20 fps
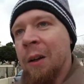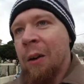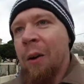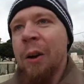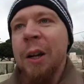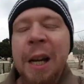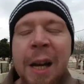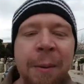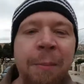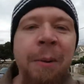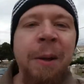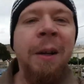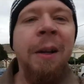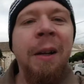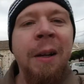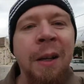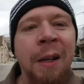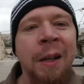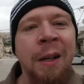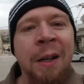Oh yeah.
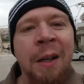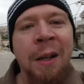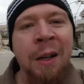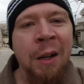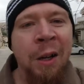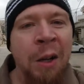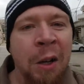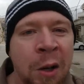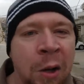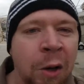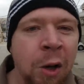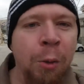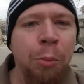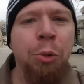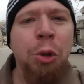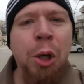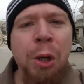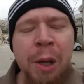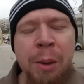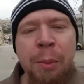
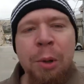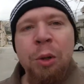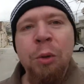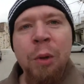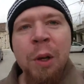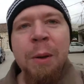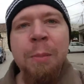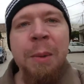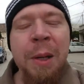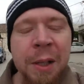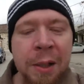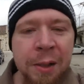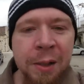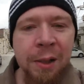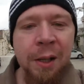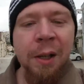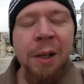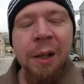Option number 3 means